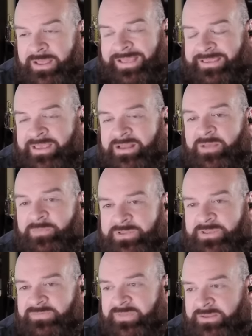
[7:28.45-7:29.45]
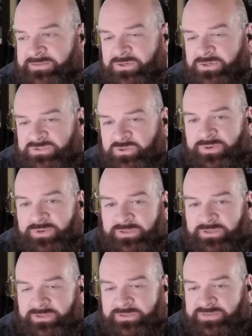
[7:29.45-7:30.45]
I cannot believe that there's so
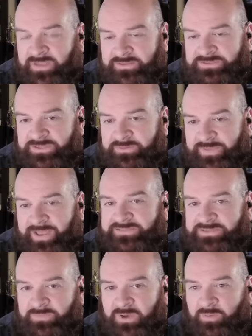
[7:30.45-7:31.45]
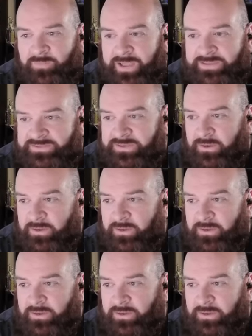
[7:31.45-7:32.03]
many intelligent basketball minds that